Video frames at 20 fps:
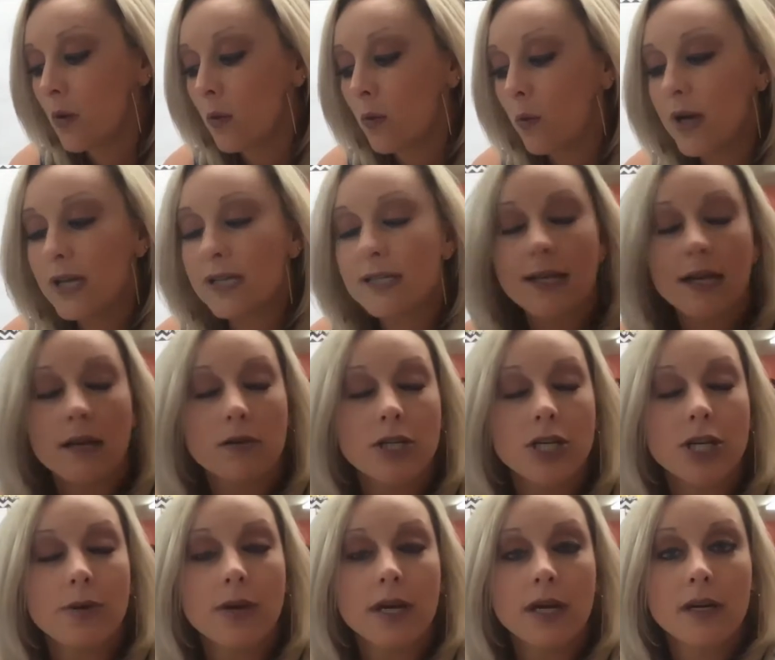What sound
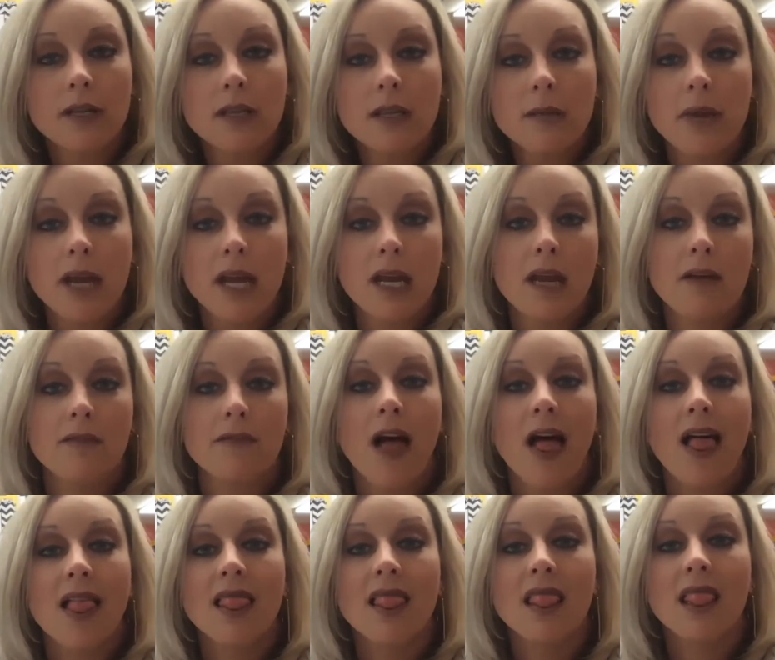do you hear at the beginning of
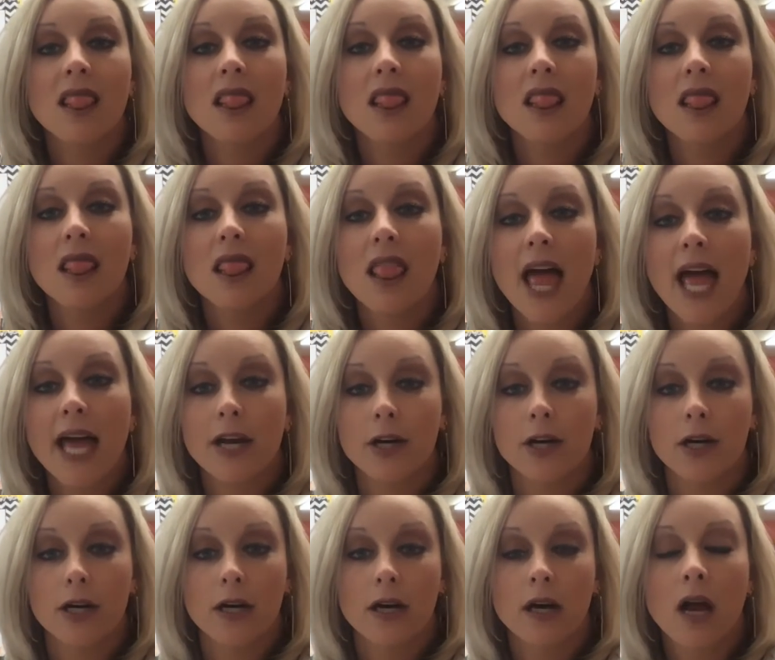
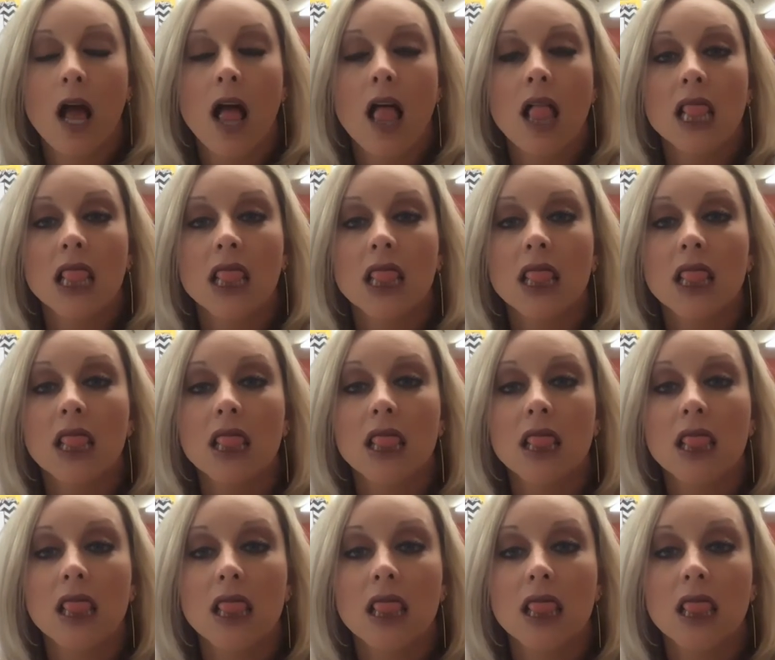letter?
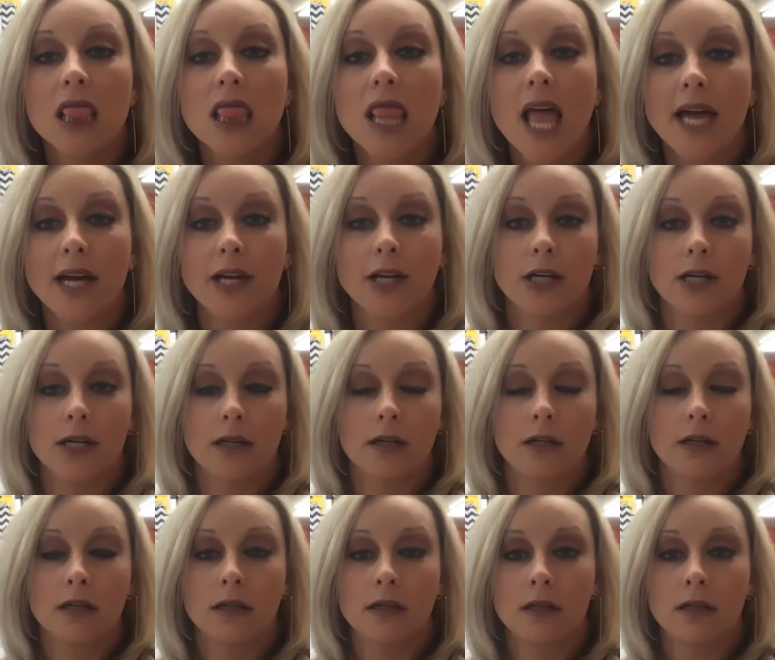Letter.